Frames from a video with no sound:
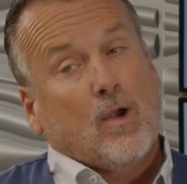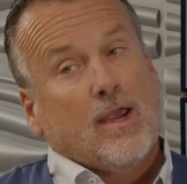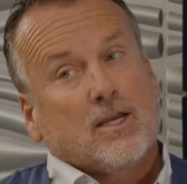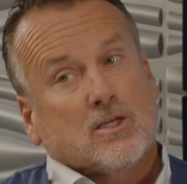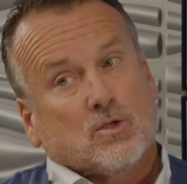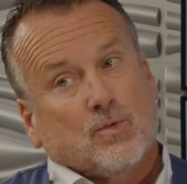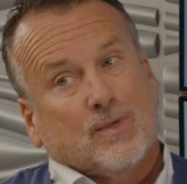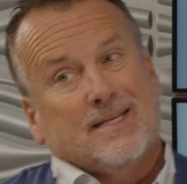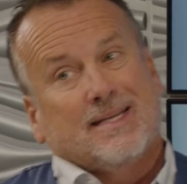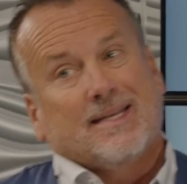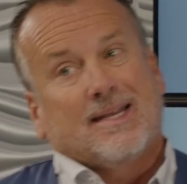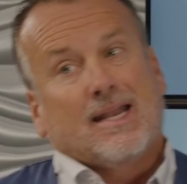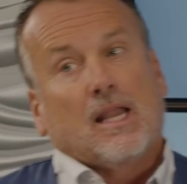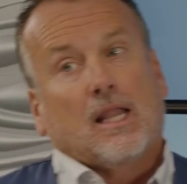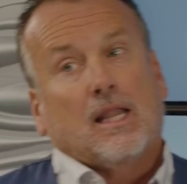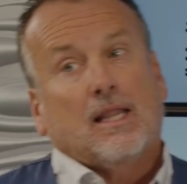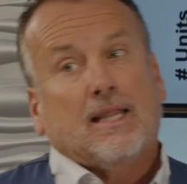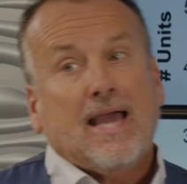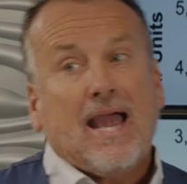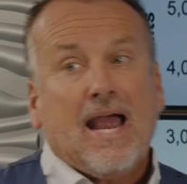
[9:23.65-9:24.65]
way as we did
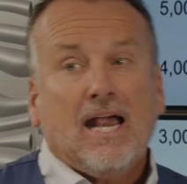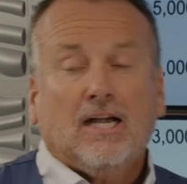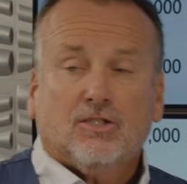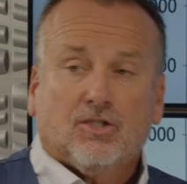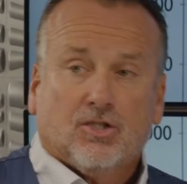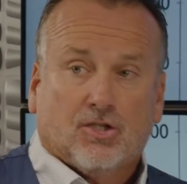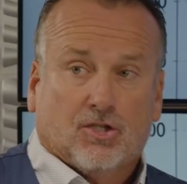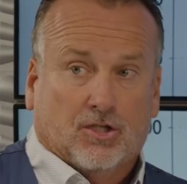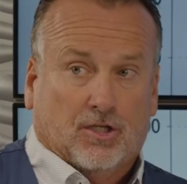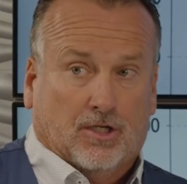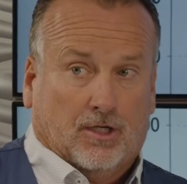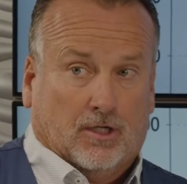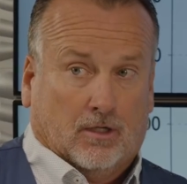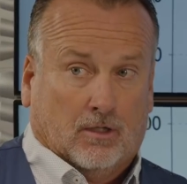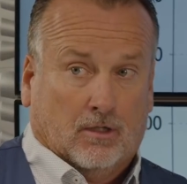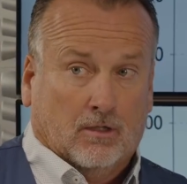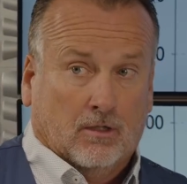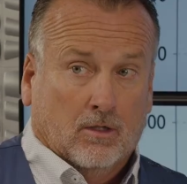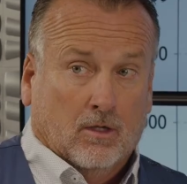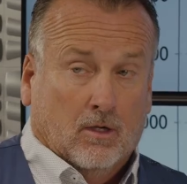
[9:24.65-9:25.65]
last
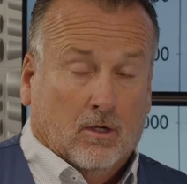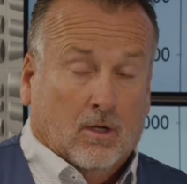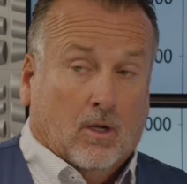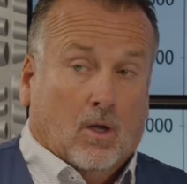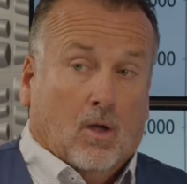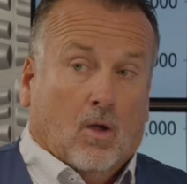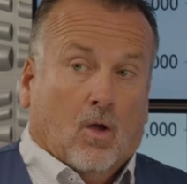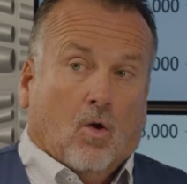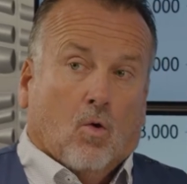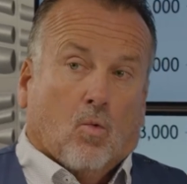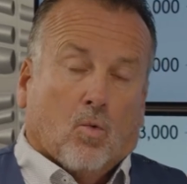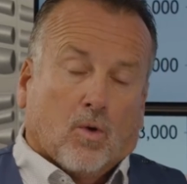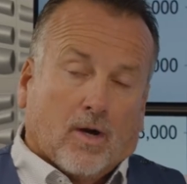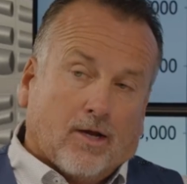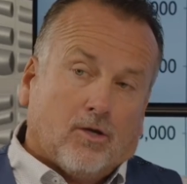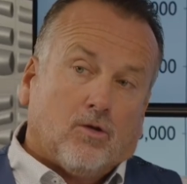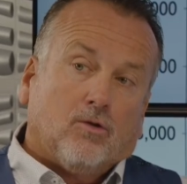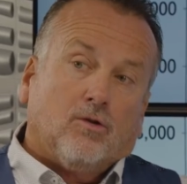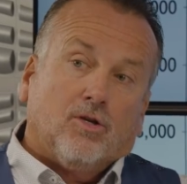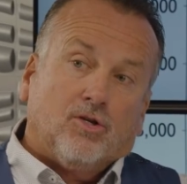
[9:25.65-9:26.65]
year, when
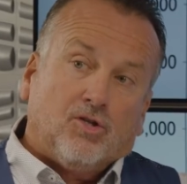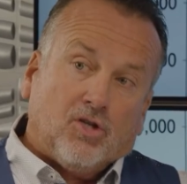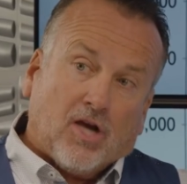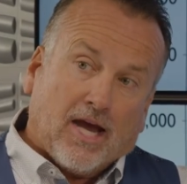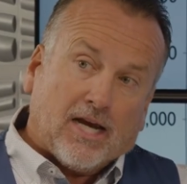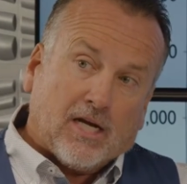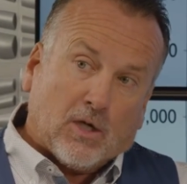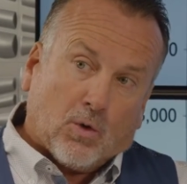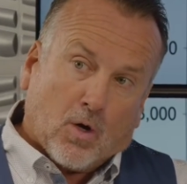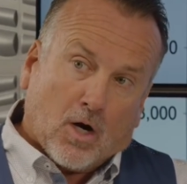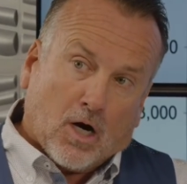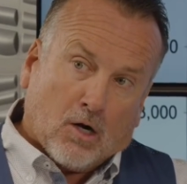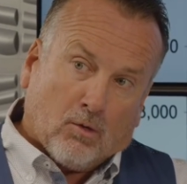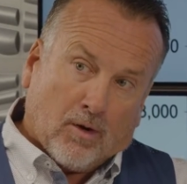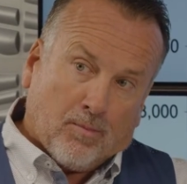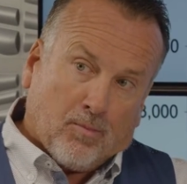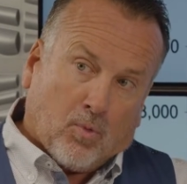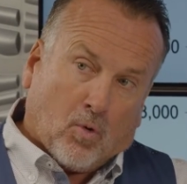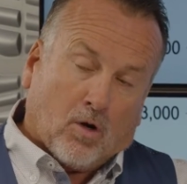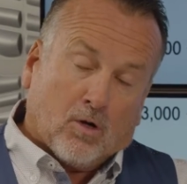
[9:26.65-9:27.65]
I do the January
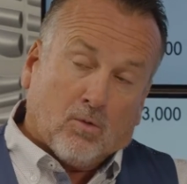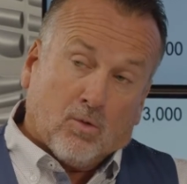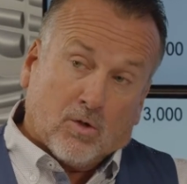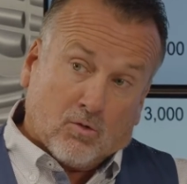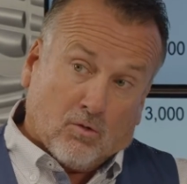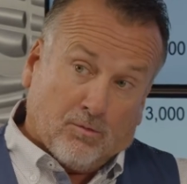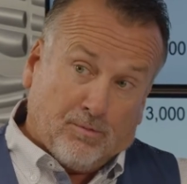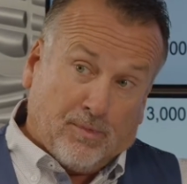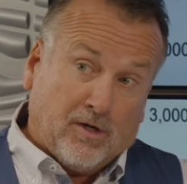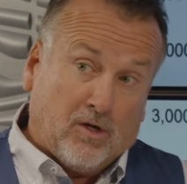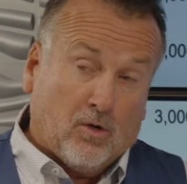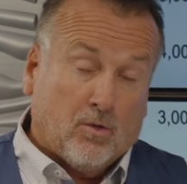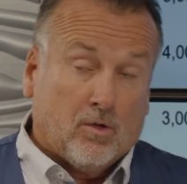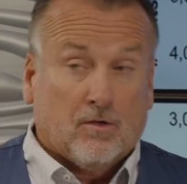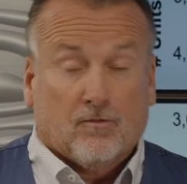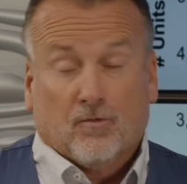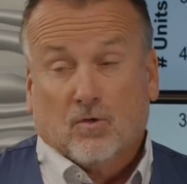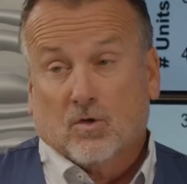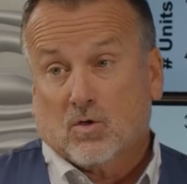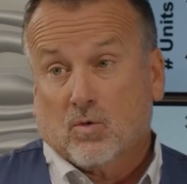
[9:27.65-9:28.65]
report, which we'll be doing
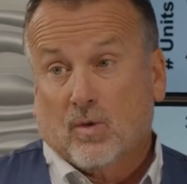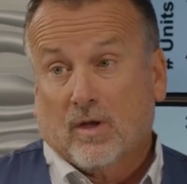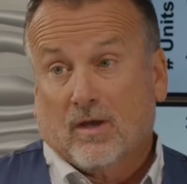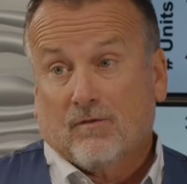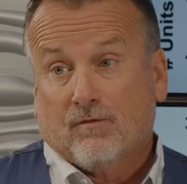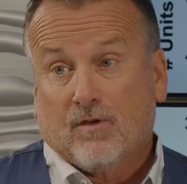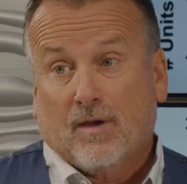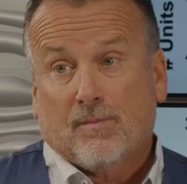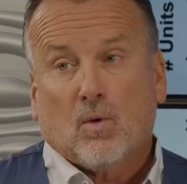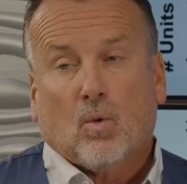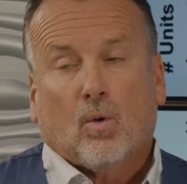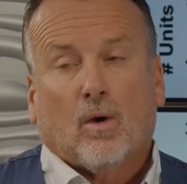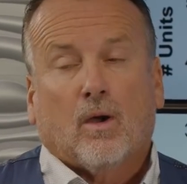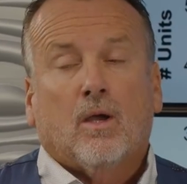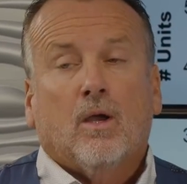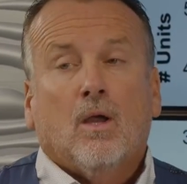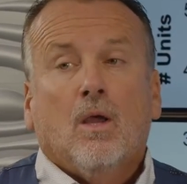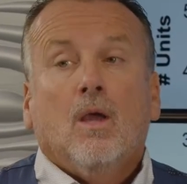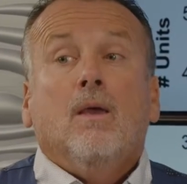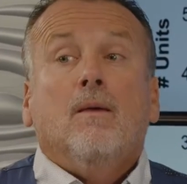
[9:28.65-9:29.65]
the first week in
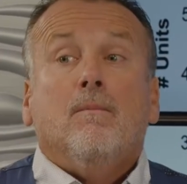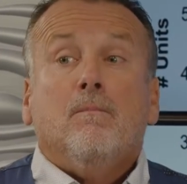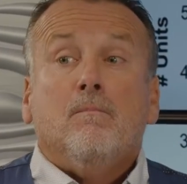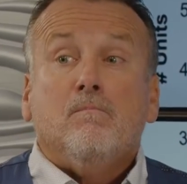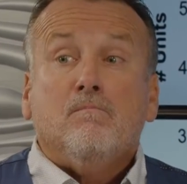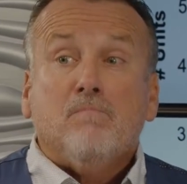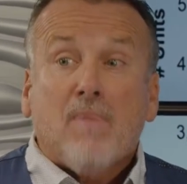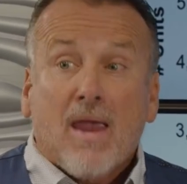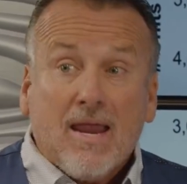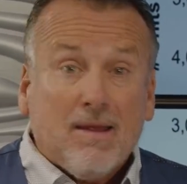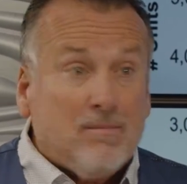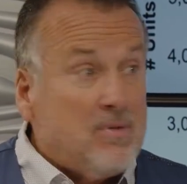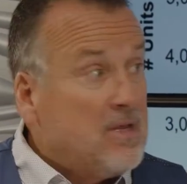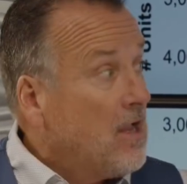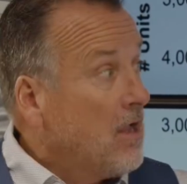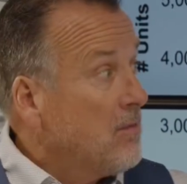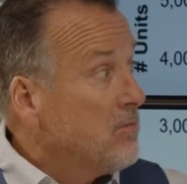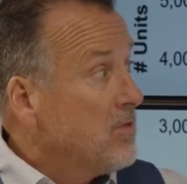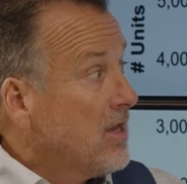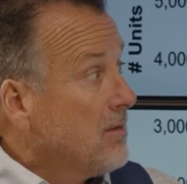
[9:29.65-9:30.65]
February,
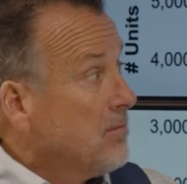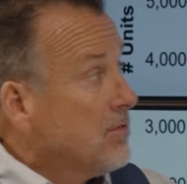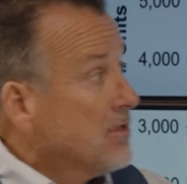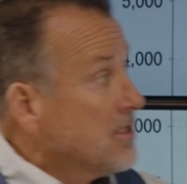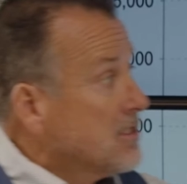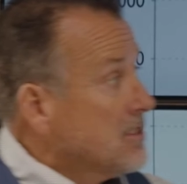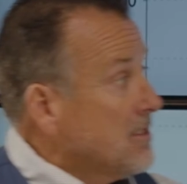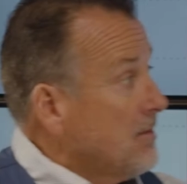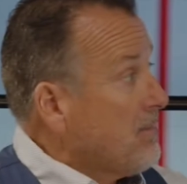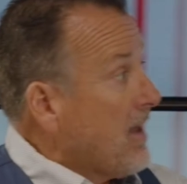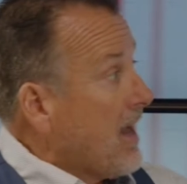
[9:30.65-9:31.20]
maybe I'll be able to sit